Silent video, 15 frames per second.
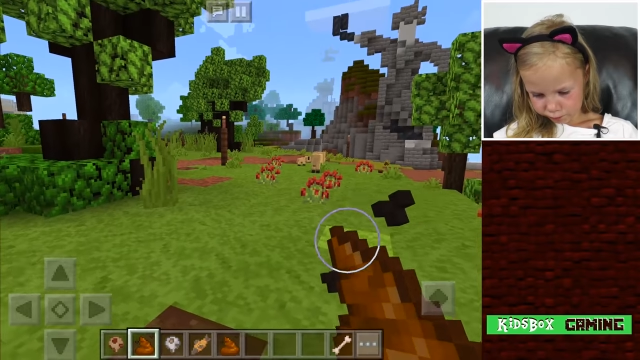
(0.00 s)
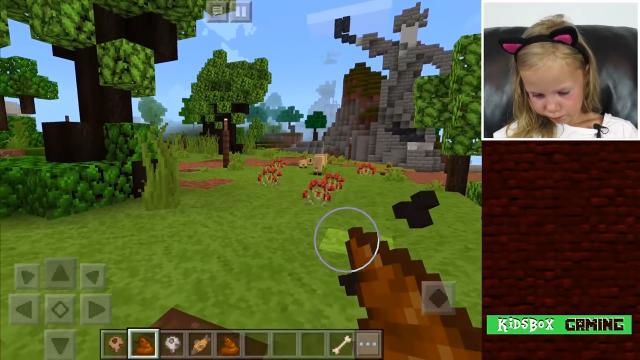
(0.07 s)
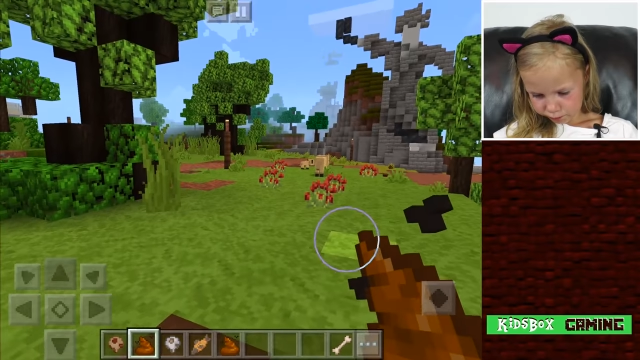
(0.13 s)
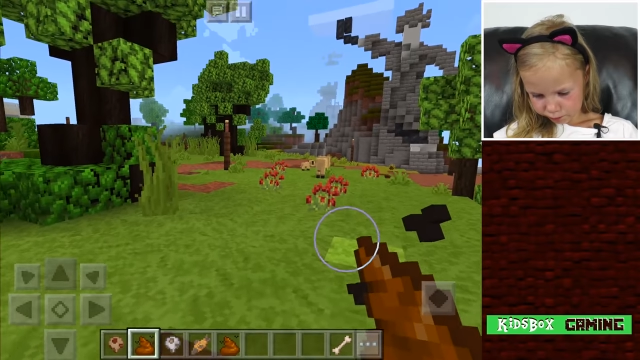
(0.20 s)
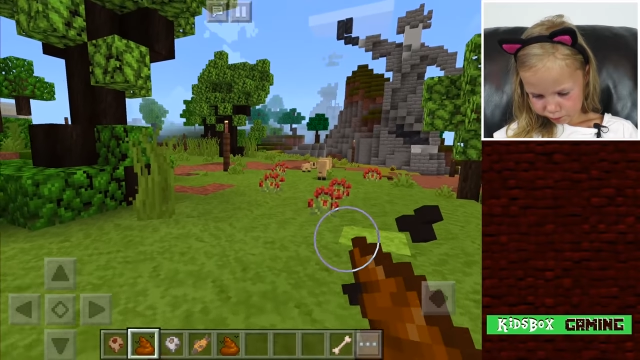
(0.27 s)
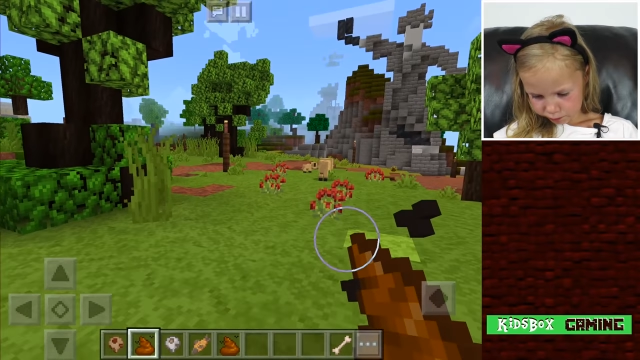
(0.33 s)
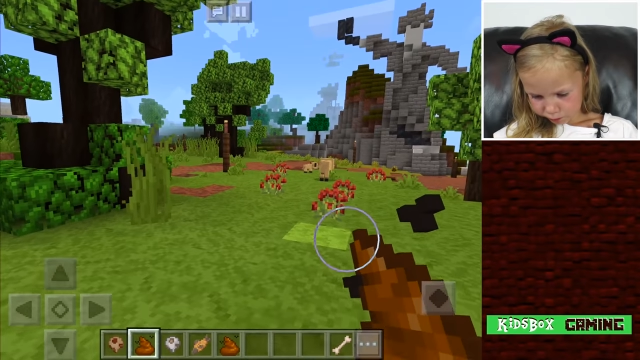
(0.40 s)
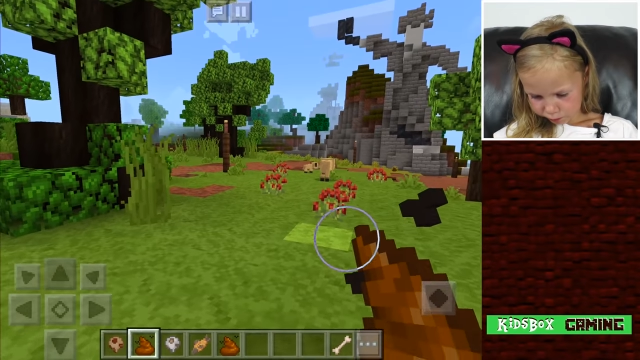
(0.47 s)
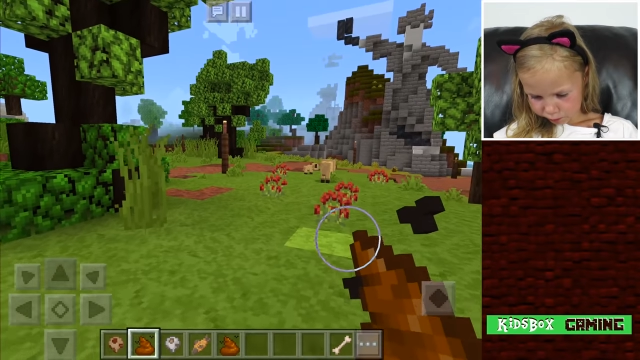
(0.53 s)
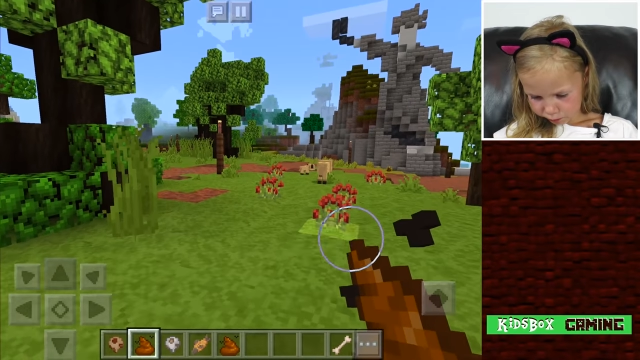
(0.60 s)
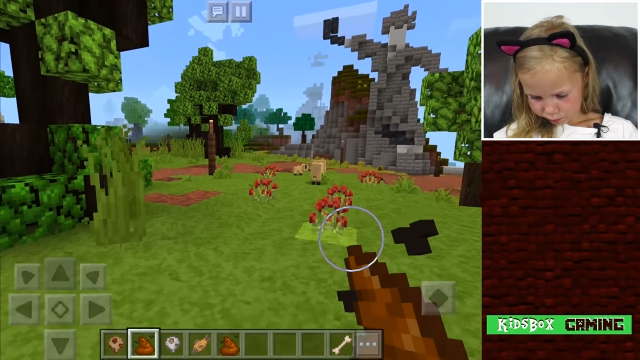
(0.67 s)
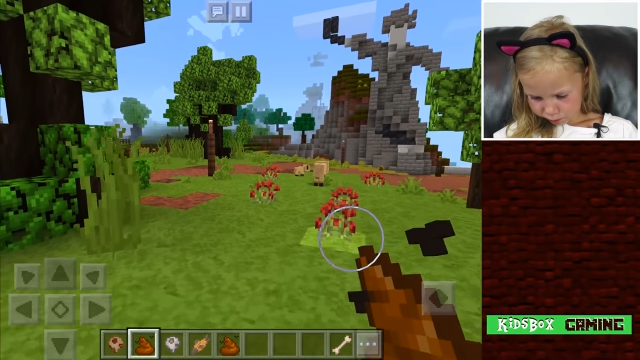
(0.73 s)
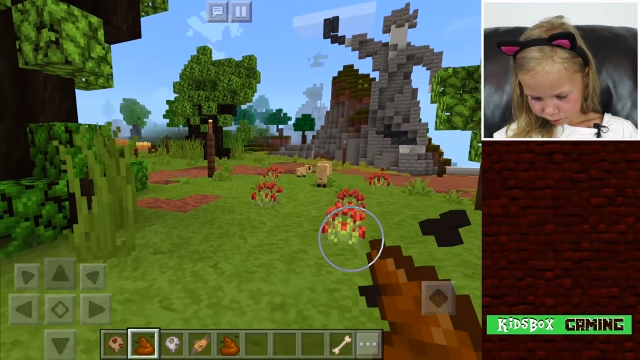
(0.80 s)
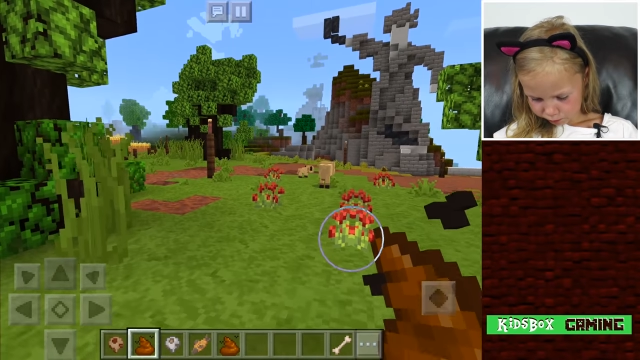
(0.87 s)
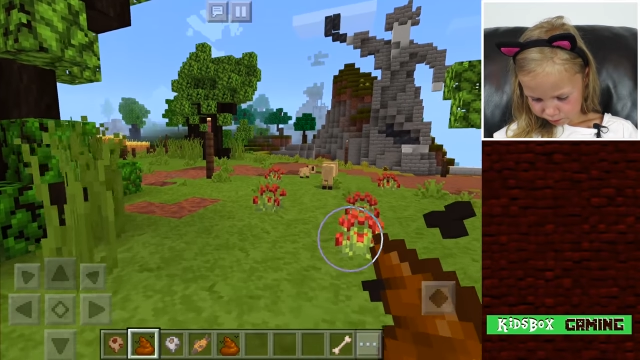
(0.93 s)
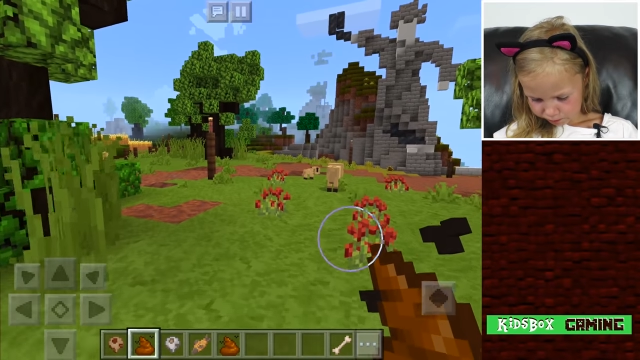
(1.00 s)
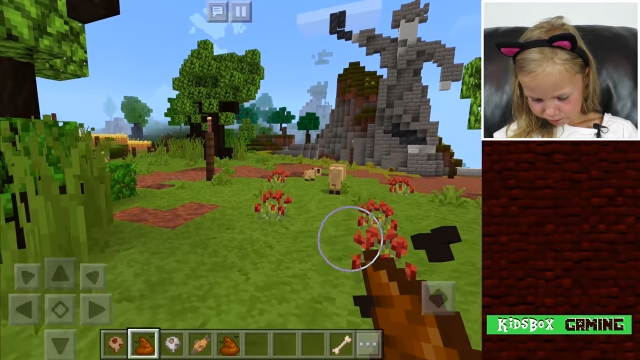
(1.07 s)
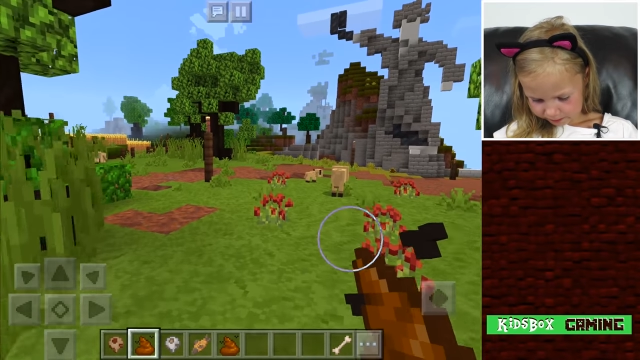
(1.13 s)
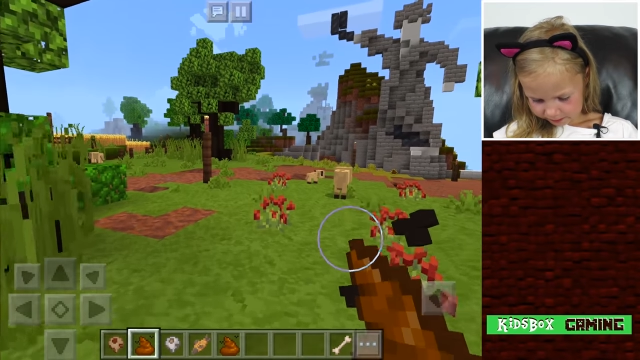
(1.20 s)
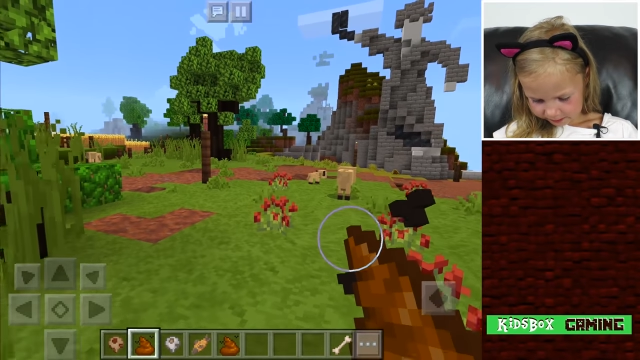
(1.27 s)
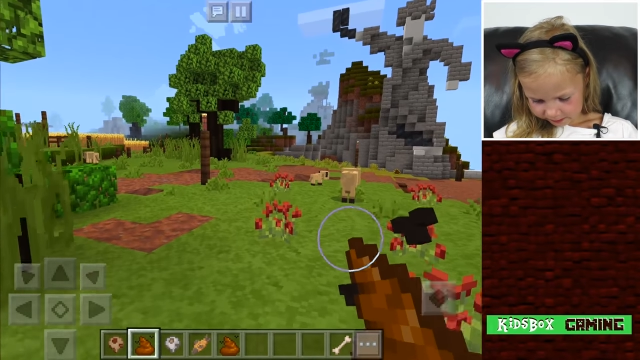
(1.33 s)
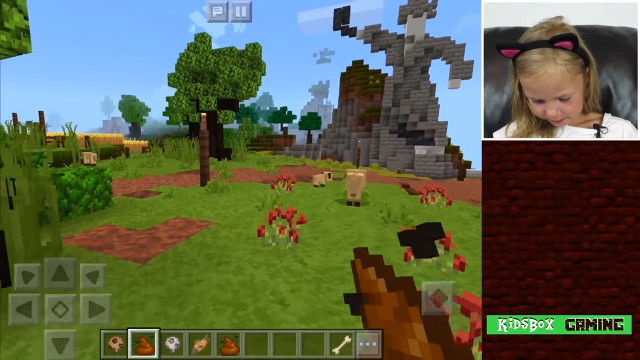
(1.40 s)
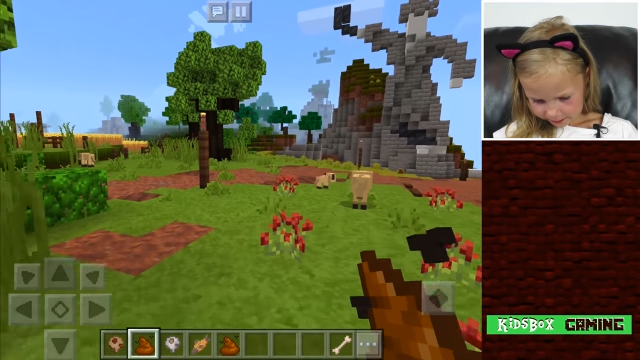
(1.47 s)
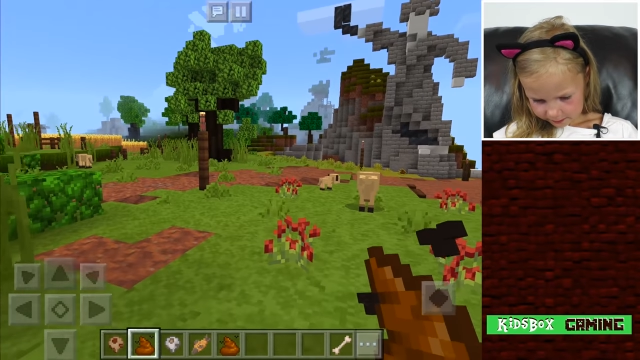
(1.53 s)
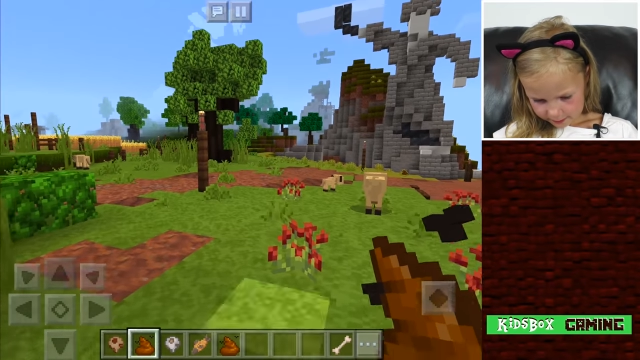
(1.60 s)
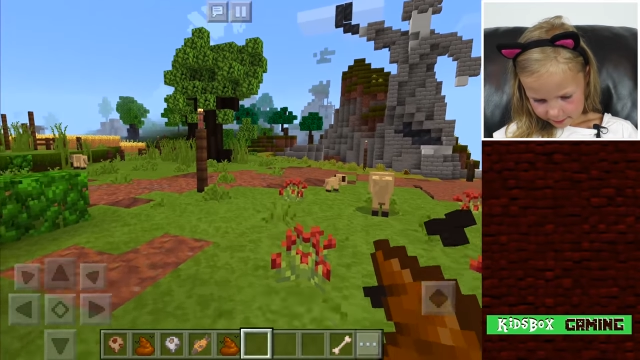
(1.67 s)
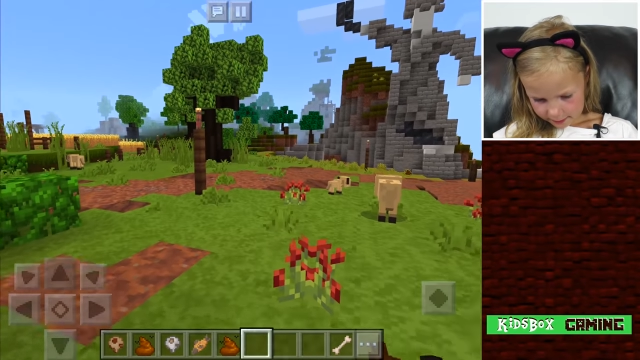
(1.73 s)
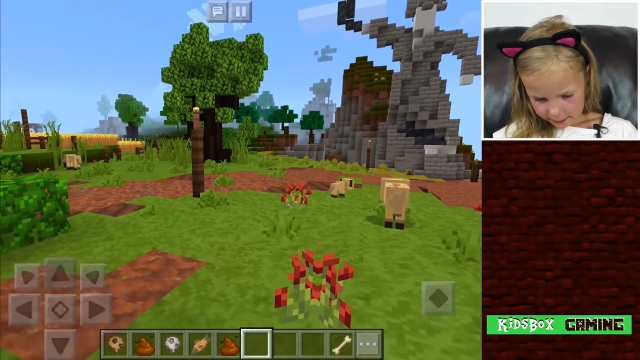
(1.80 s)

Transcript: Nothing is said.